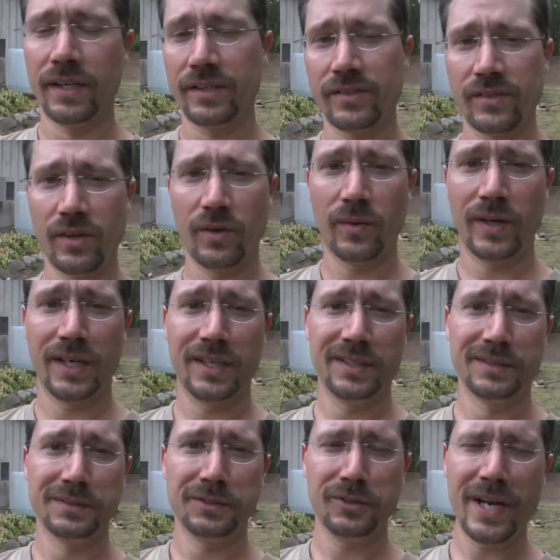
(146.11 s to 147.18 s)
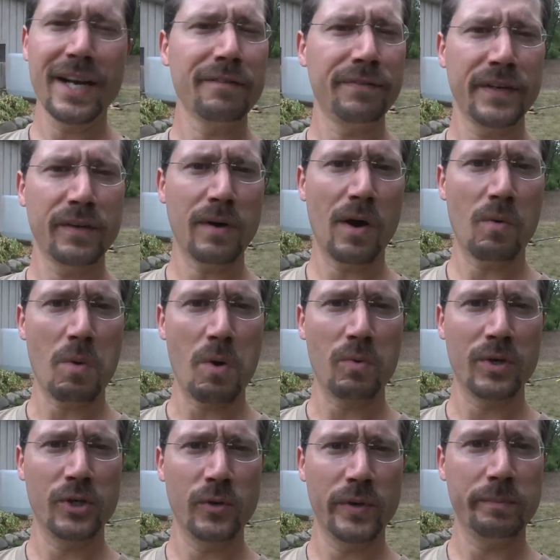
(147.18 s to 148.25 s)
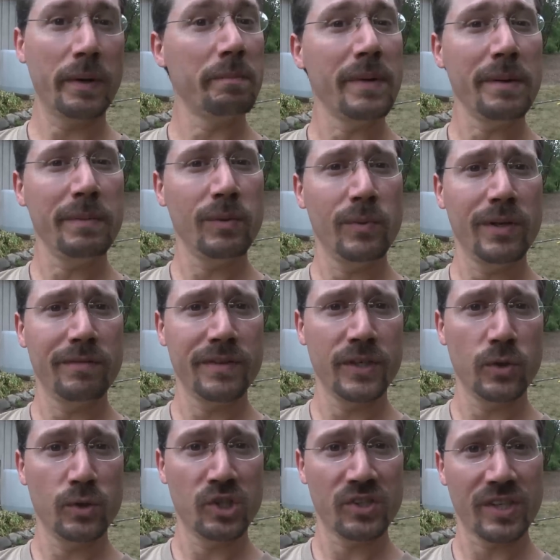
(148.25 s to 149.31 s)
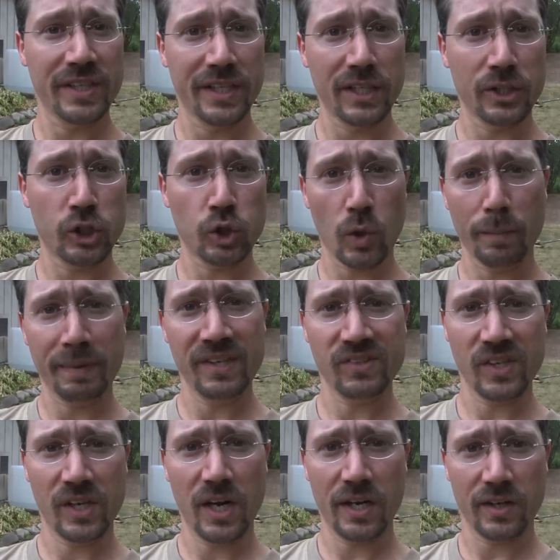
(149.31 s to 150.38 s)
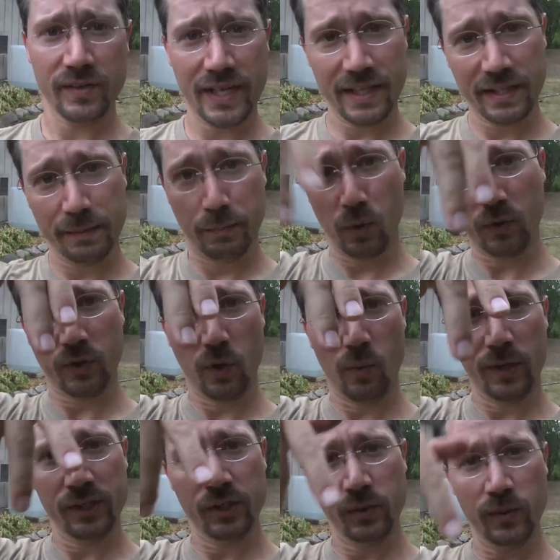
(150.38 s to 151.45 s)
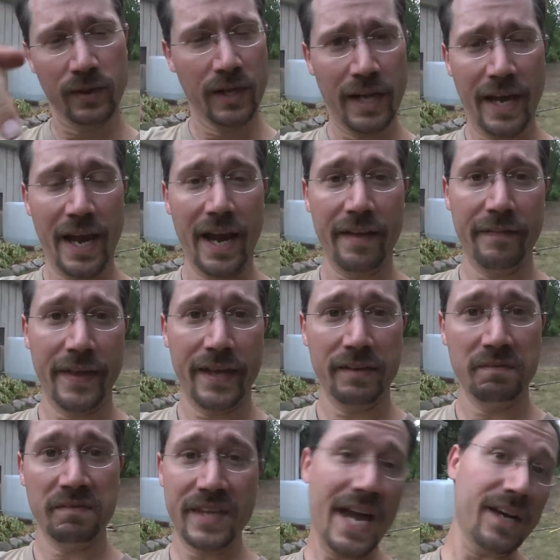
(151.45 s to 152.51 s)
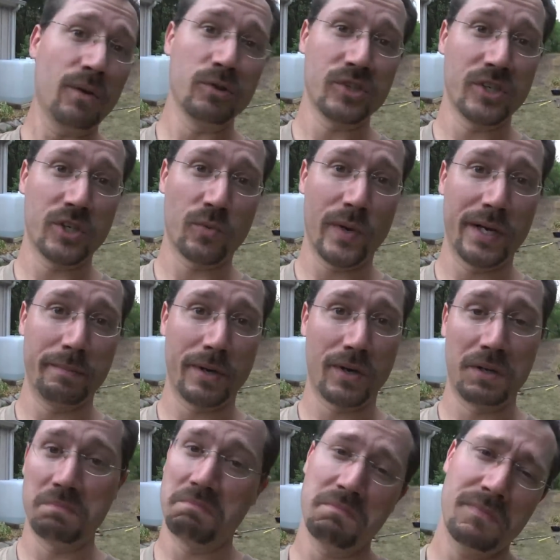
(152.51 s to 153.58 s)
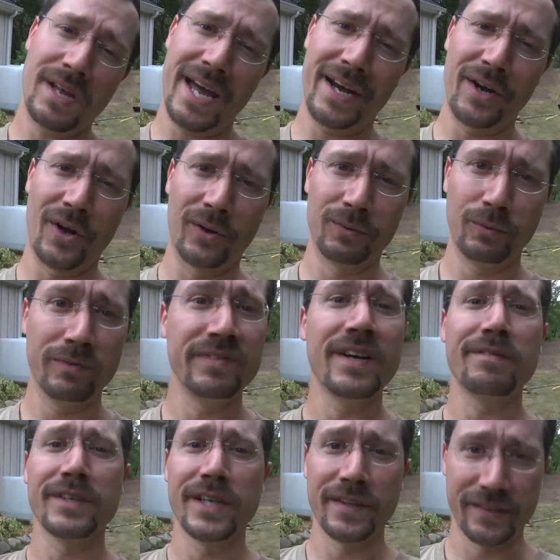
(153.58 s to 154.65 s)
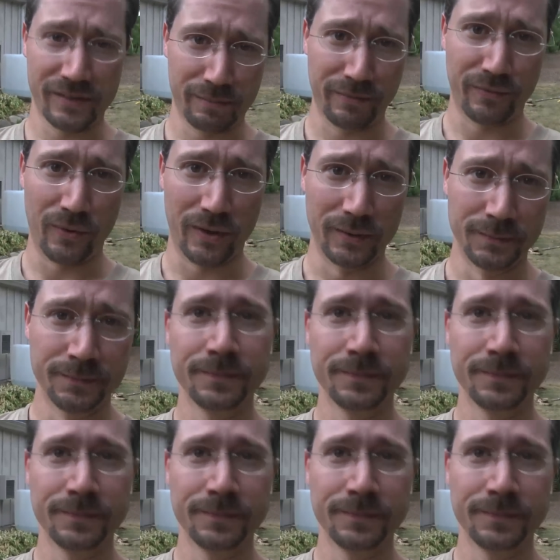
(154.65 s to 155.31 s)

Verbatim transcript: So uh, trying to figure out what we're doing, but maybe we even do just a little short piece of gutter that they both go into, and then that goes into rain barrel. I don't know. We've never done this before.